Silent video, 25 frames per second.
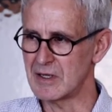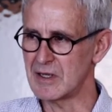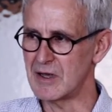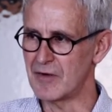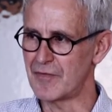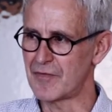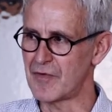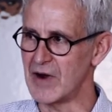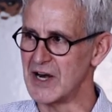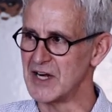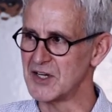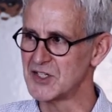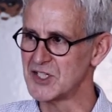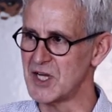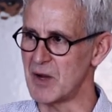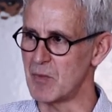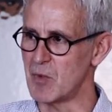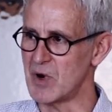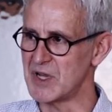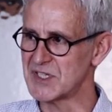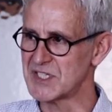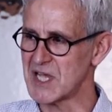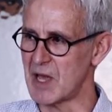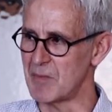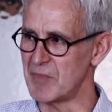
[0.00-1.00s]
a
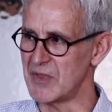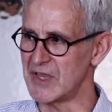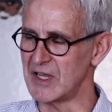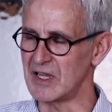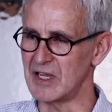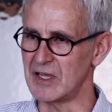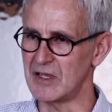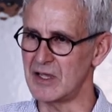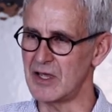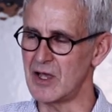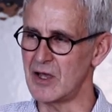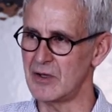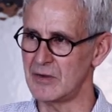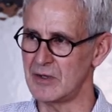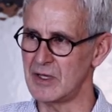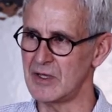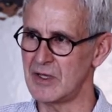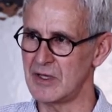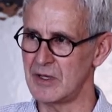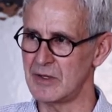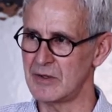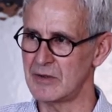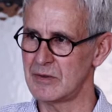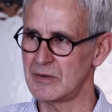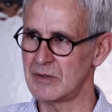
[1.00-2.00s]
friendship where something
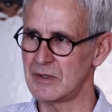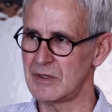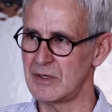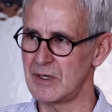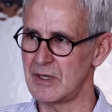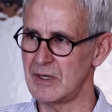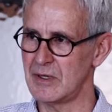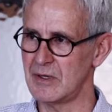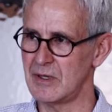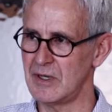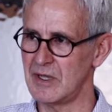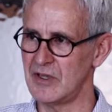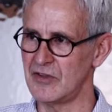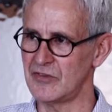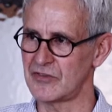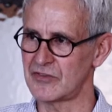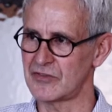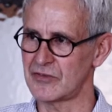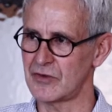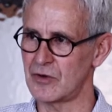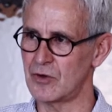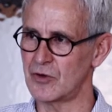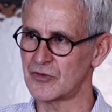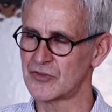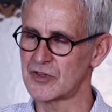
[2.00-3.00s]

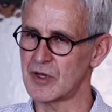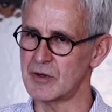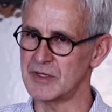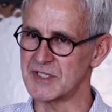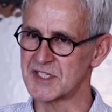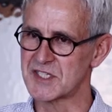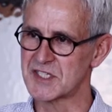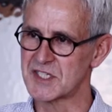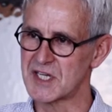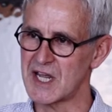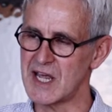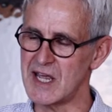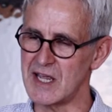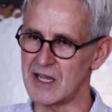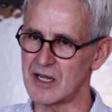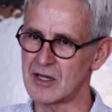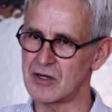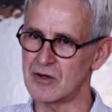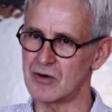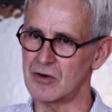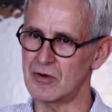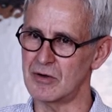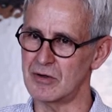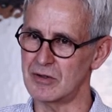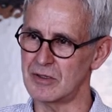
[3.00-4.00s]
is also at
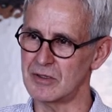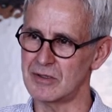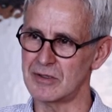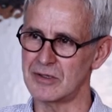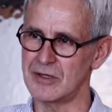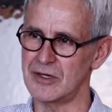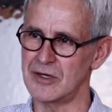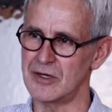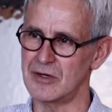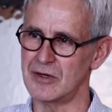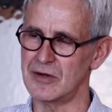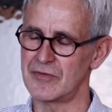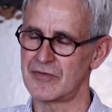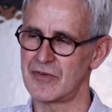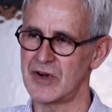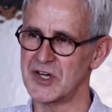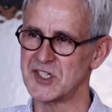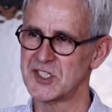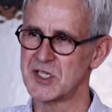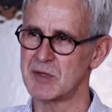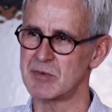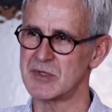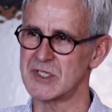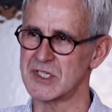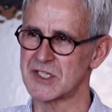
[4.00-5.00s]
stake, or, you know, a
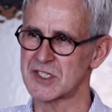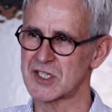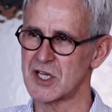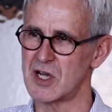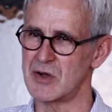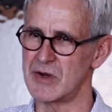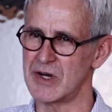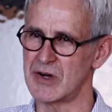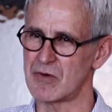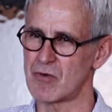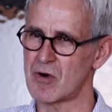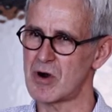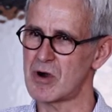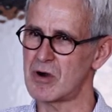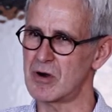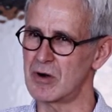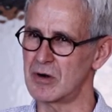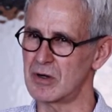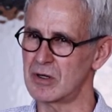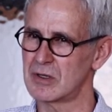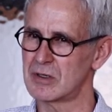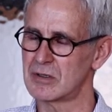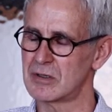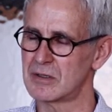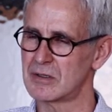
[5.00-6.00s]
friendship that's going
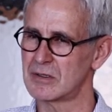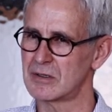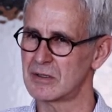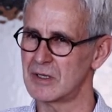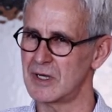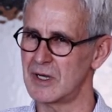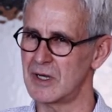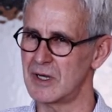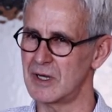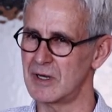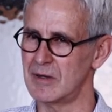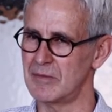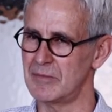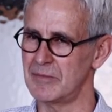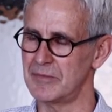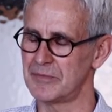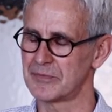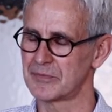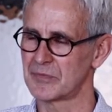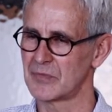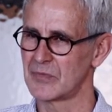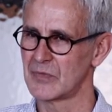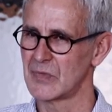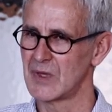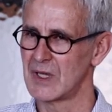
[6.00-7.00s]
wrong,
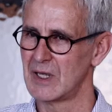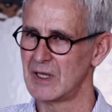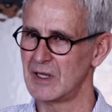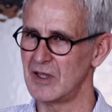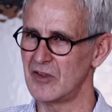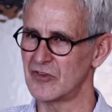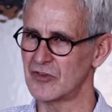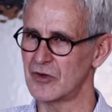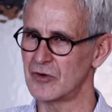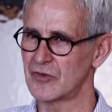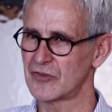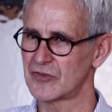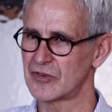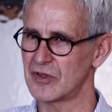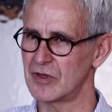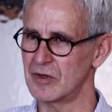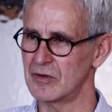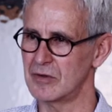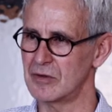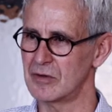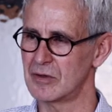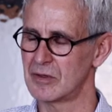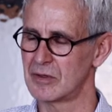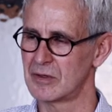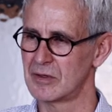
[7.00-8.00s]
is
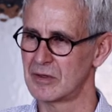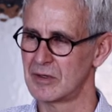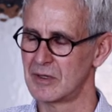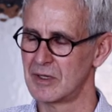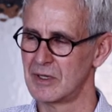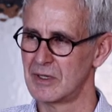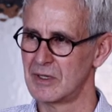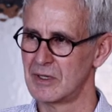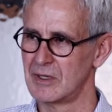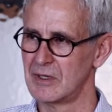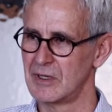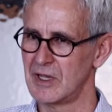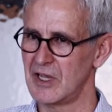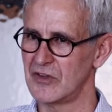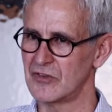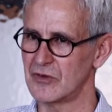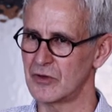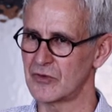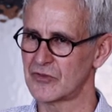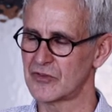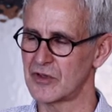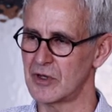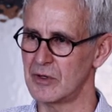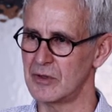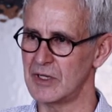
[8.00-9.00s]
also
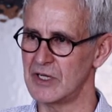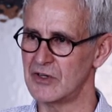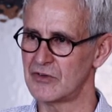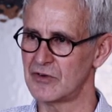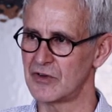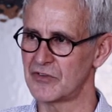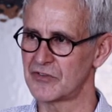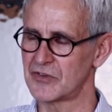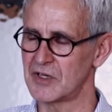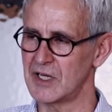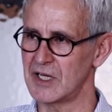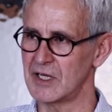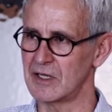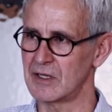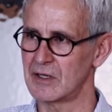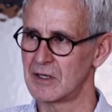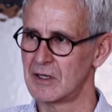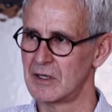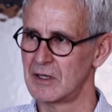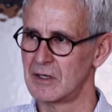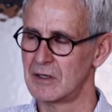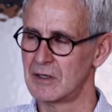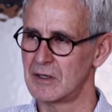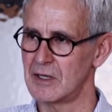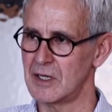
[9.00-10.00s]
interesting.
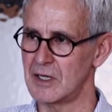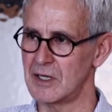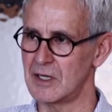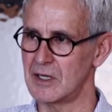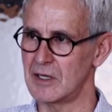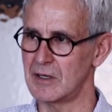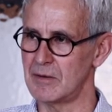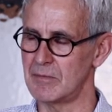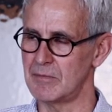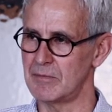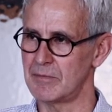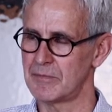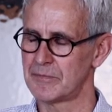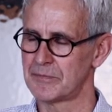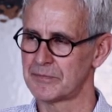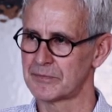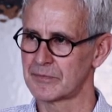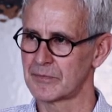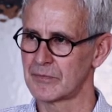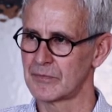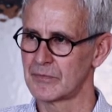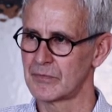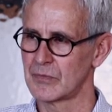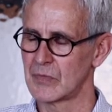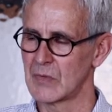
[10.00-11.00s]

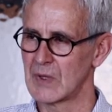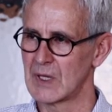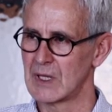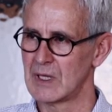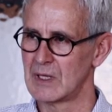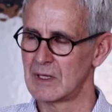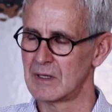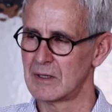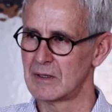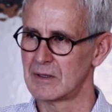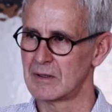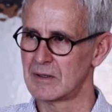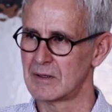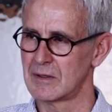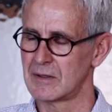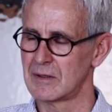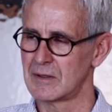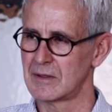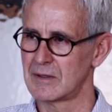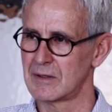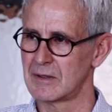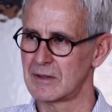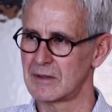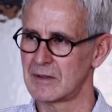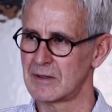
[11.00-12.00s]

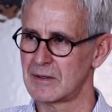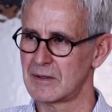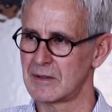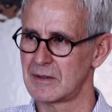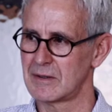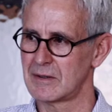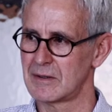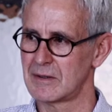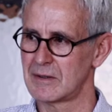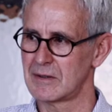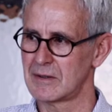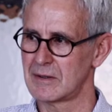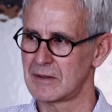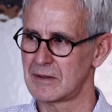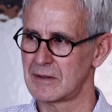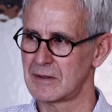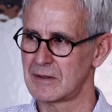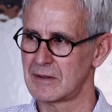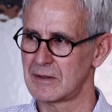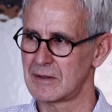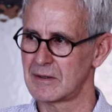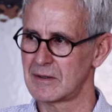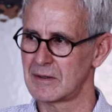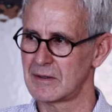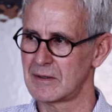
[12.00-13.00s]

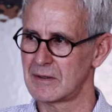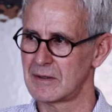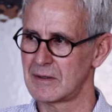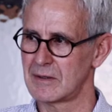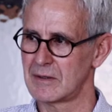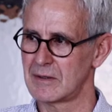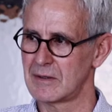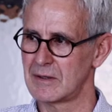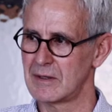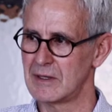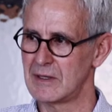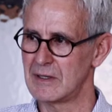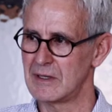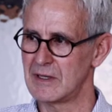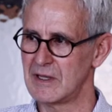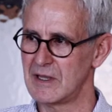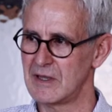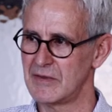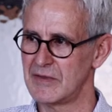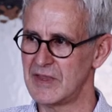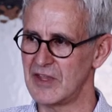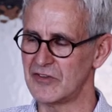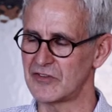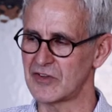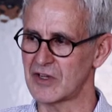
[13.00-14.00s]

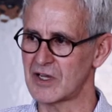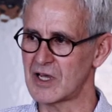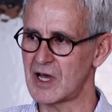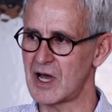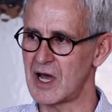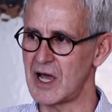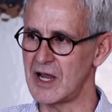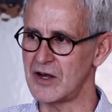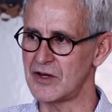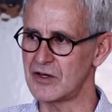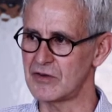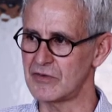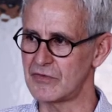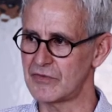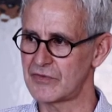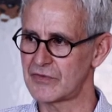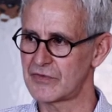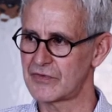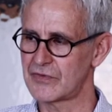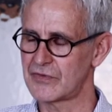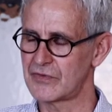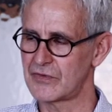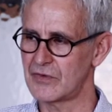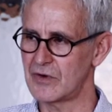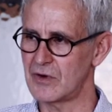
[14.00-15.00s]
There's a kind
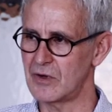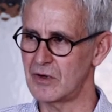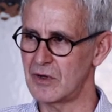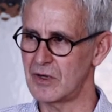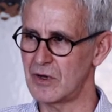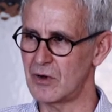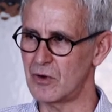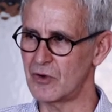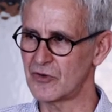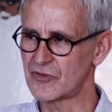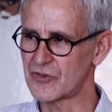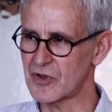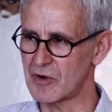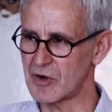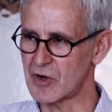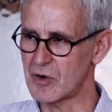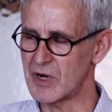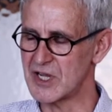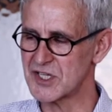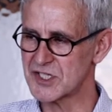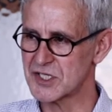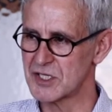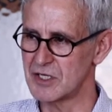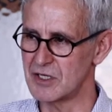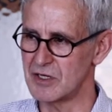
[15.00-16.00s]
of also a
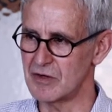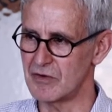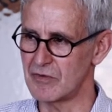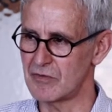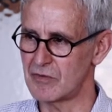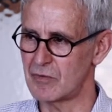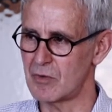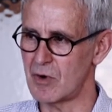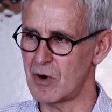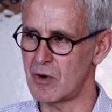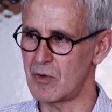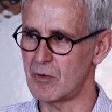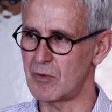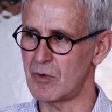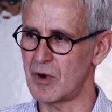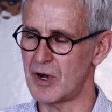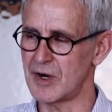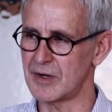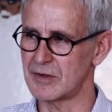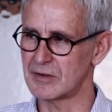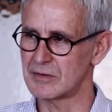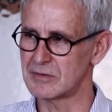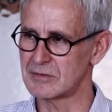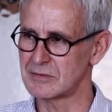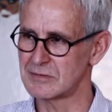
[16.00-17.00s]
question of, well,
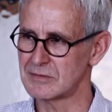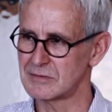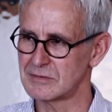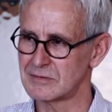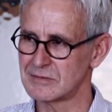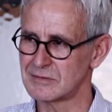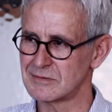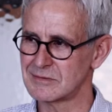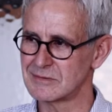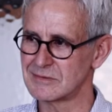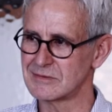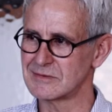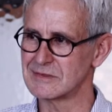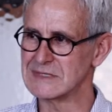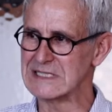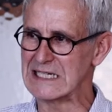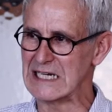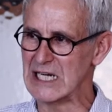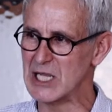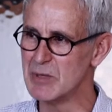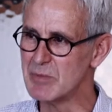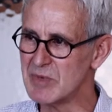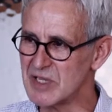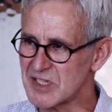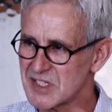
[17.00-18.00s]
what
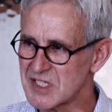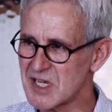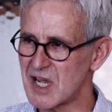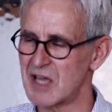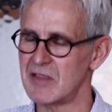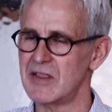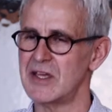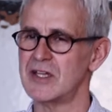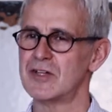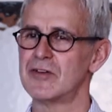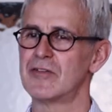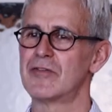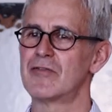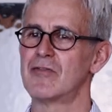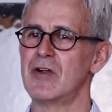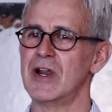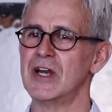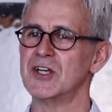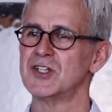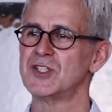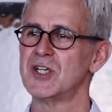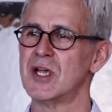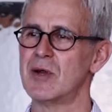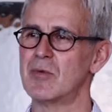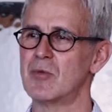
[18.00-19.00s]
limits are there to
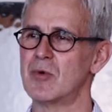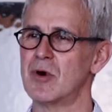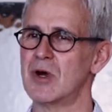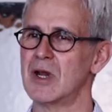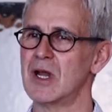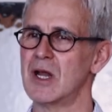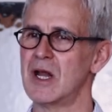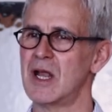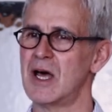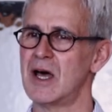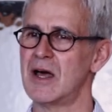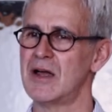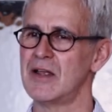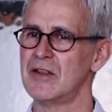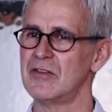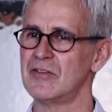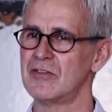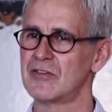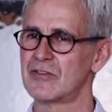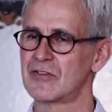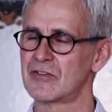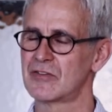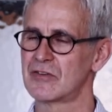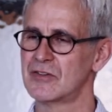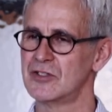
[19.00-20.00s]
friendship? What
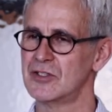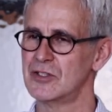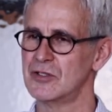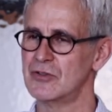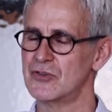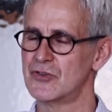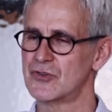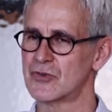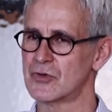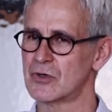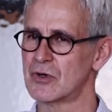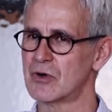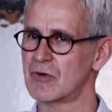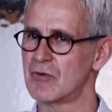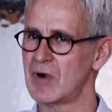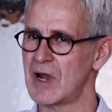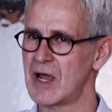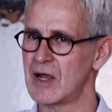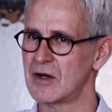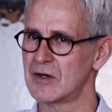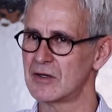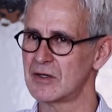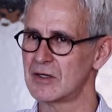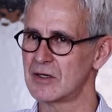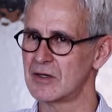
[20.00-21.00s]
lines do you draw
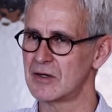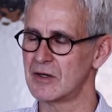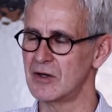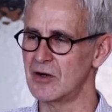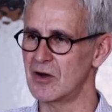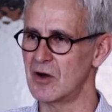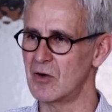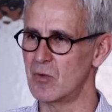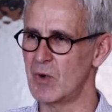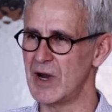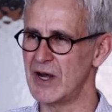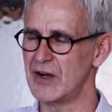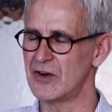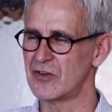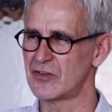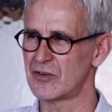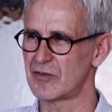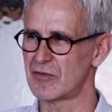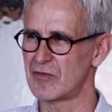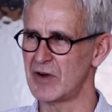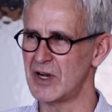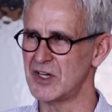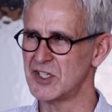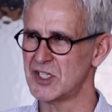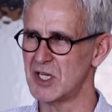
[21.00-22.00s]
around it? You know, when does
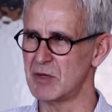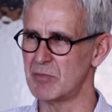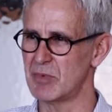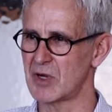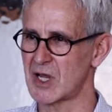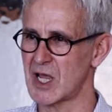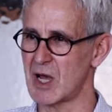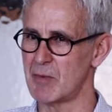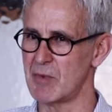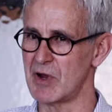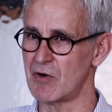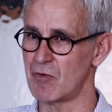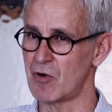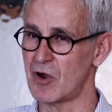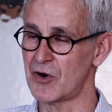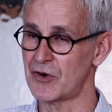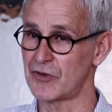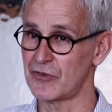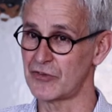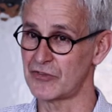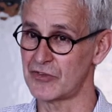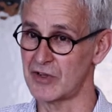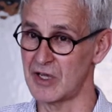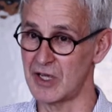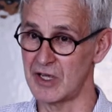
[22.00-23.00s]
a friendship become
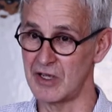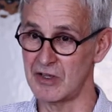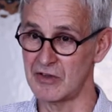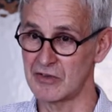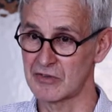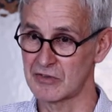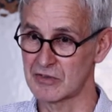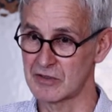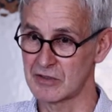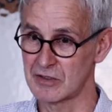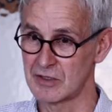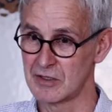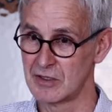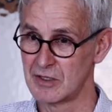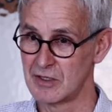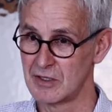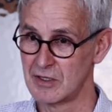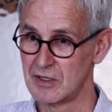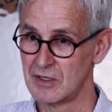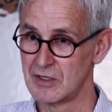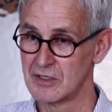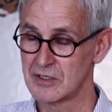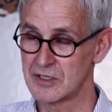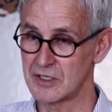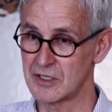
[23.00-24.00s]
eroticized,
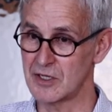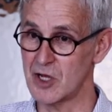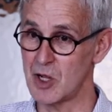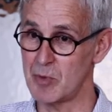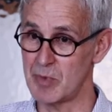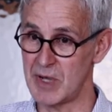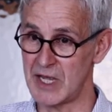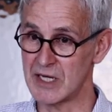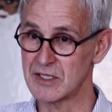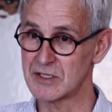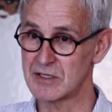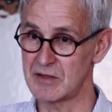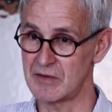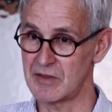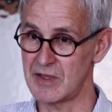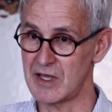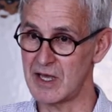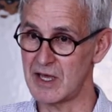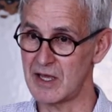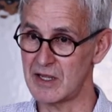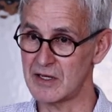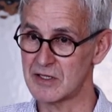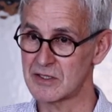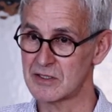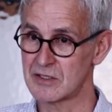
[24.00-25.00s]
to go back to
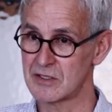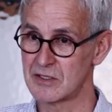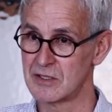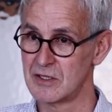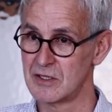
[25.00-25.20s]
that,